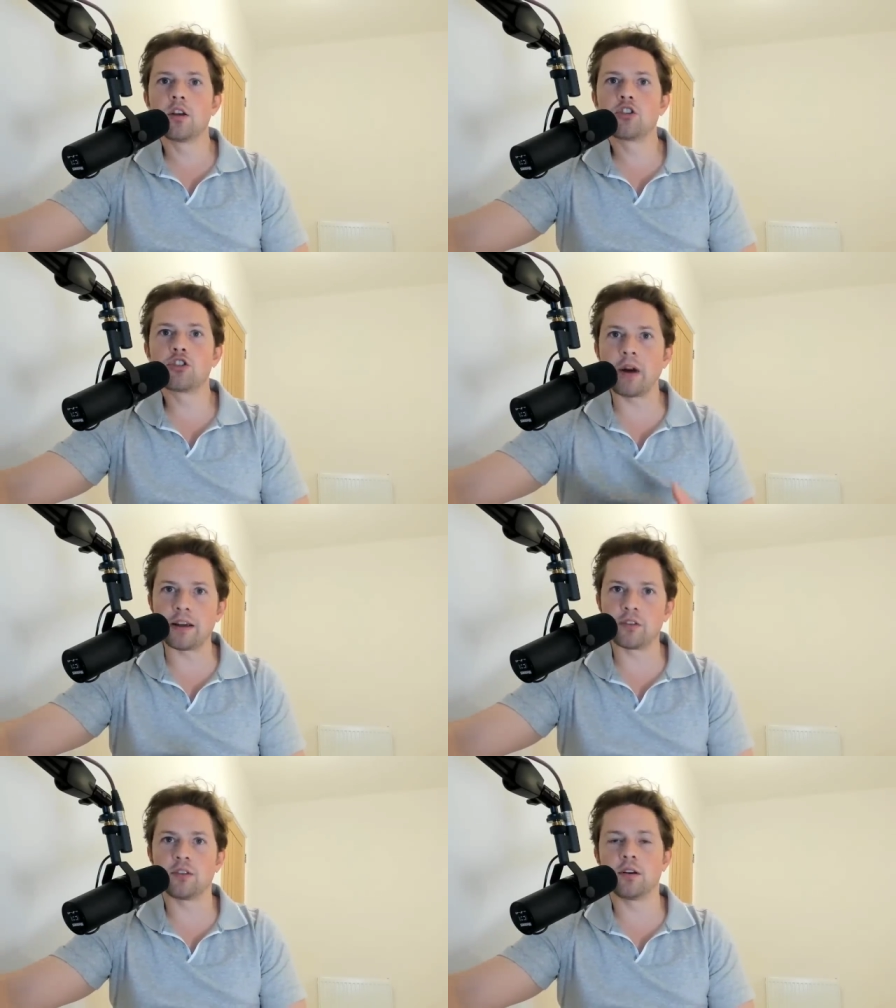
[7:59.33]

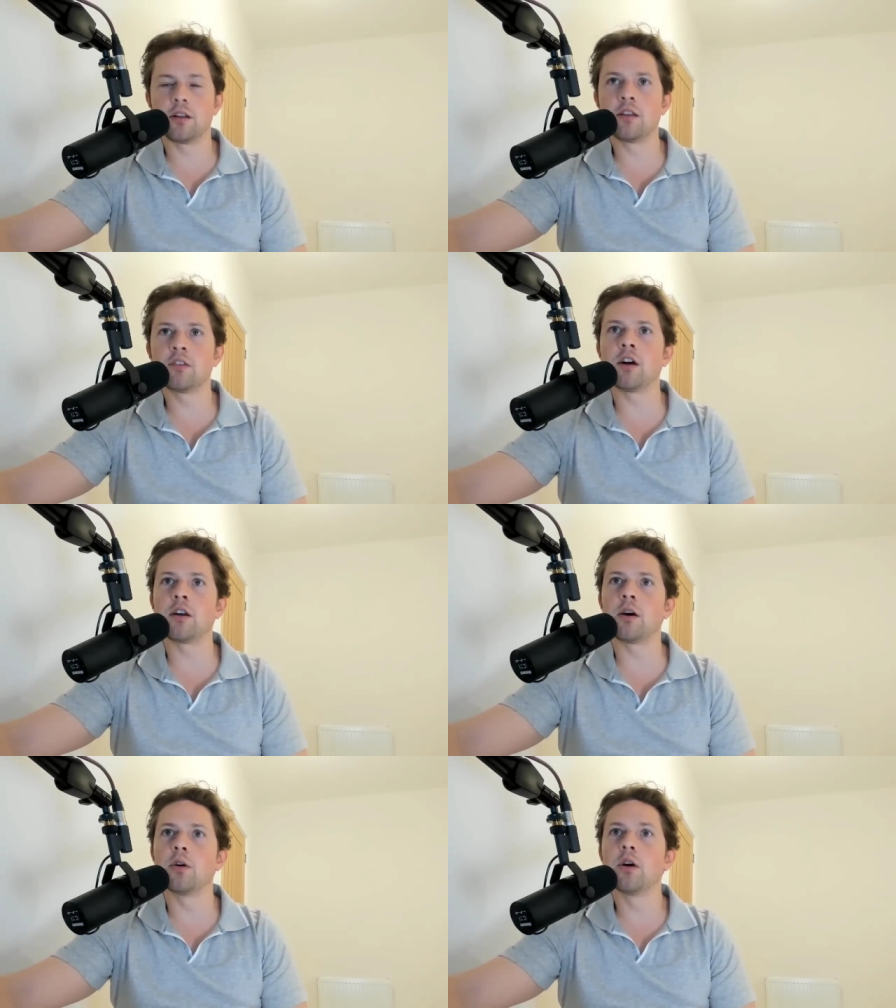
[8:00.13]
traction, the
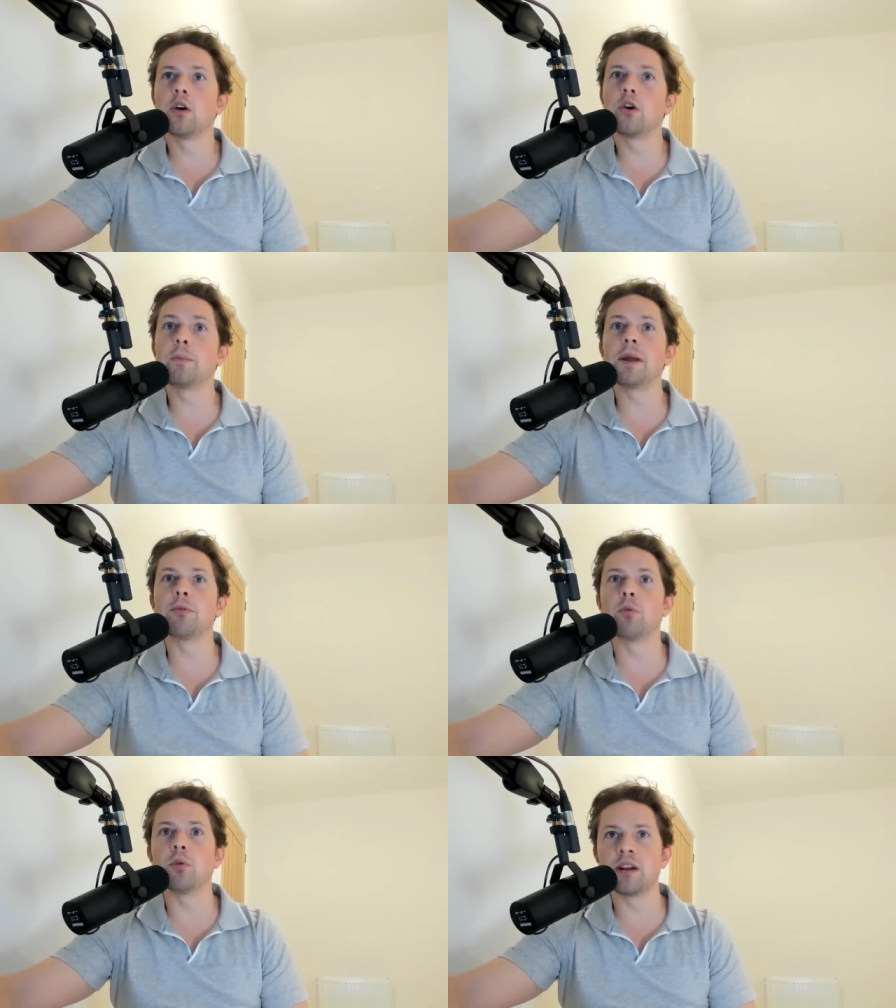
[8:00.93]
journo who people
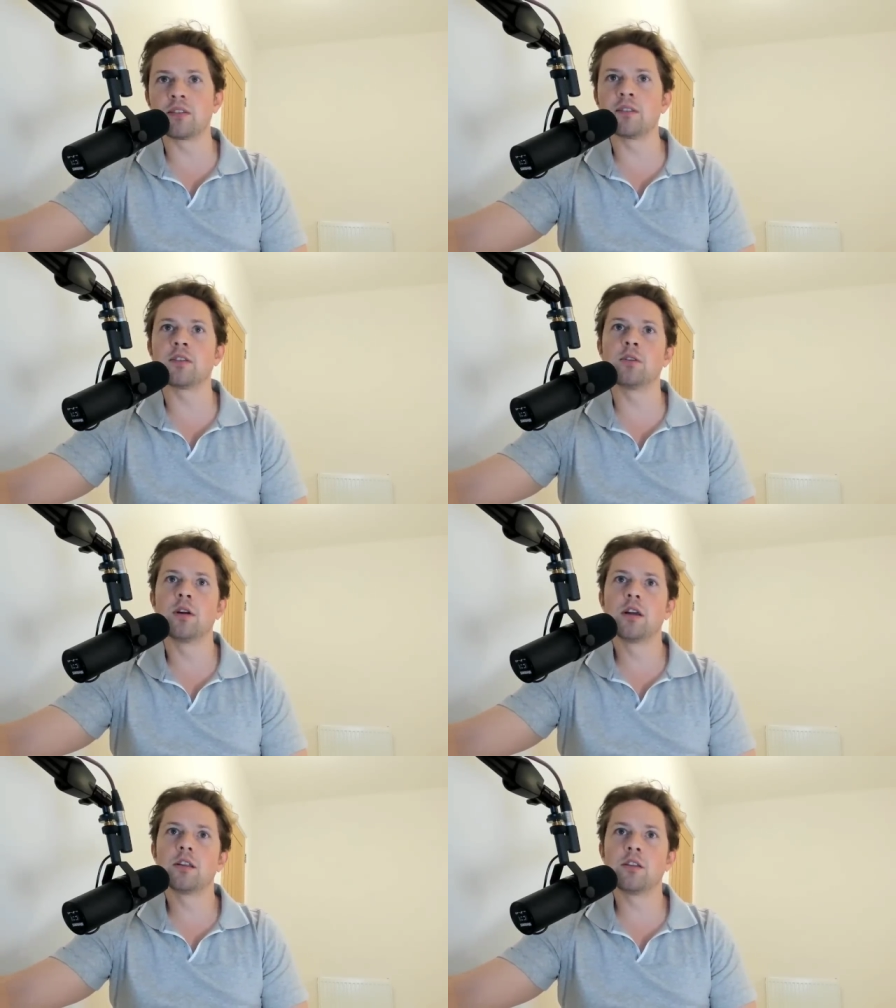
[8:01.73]
will listen to,
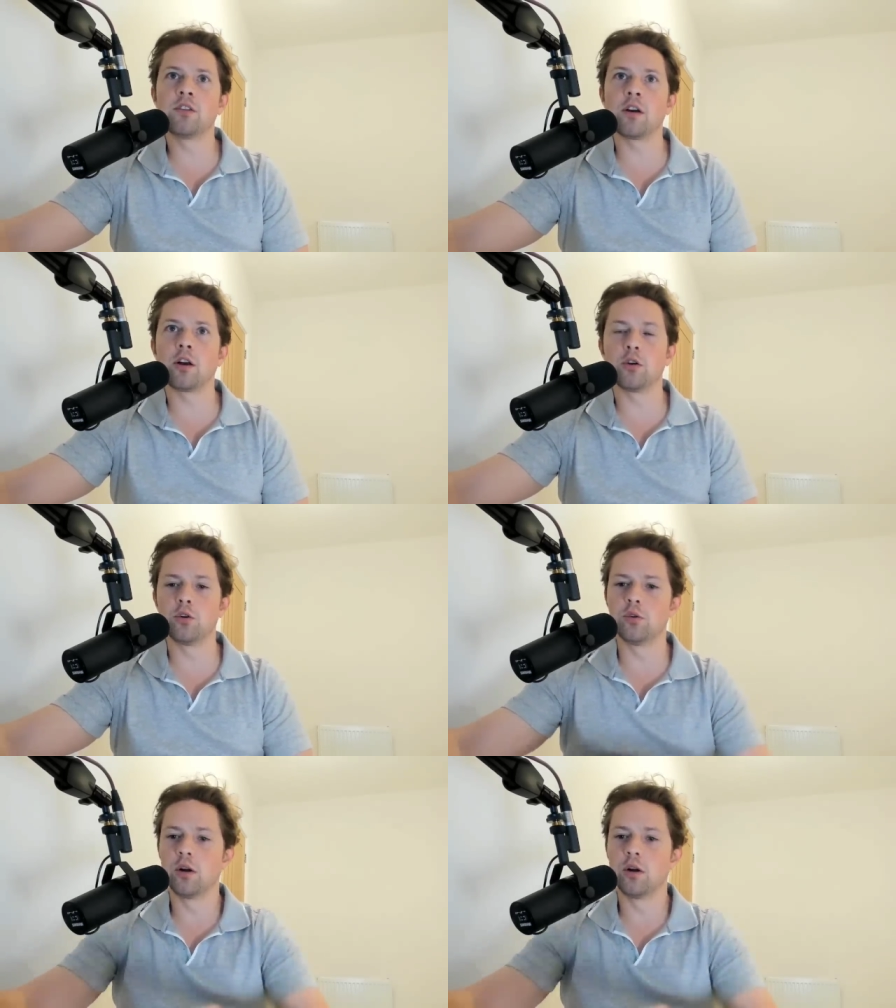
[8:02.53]
the journo who